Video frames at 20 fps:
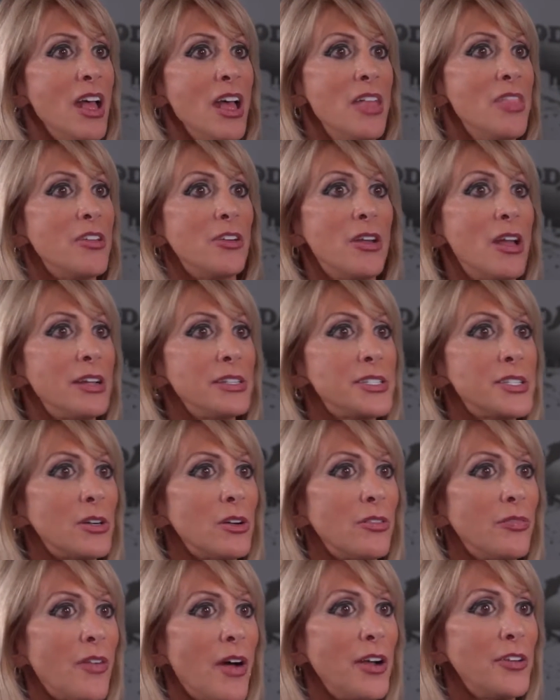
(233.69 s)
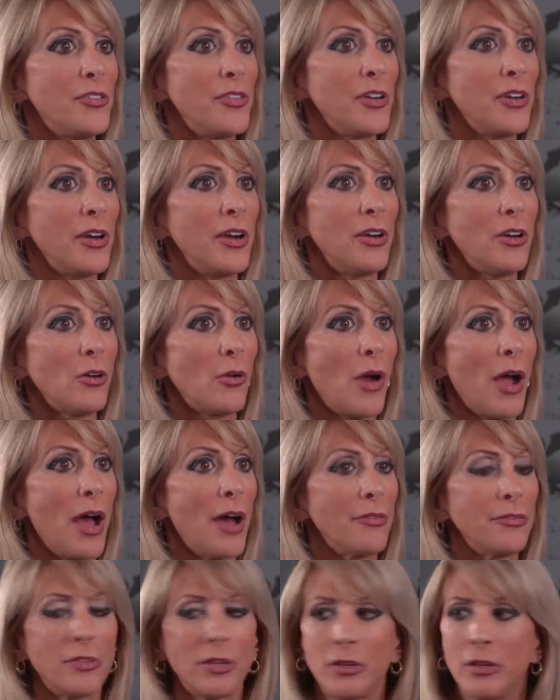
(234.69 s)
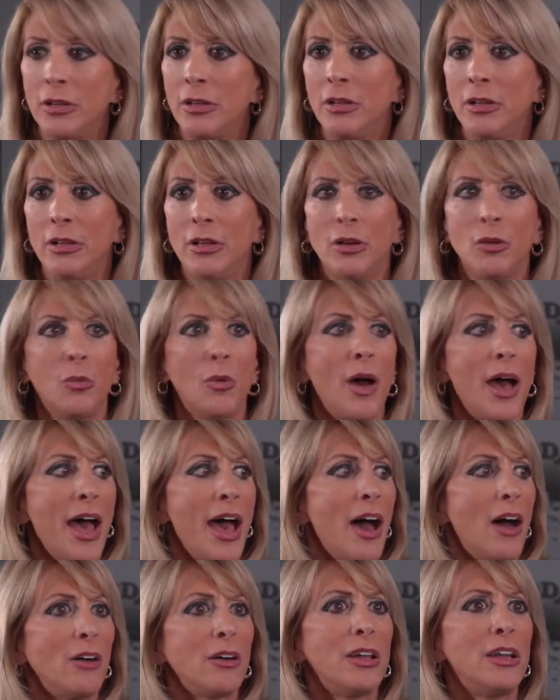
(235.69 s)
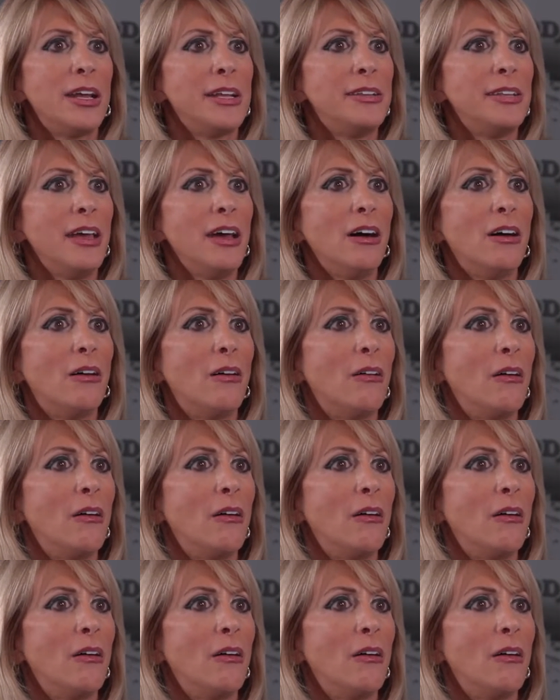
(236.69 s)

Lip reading: They're not certified for your aircraft. Well, how can I tell?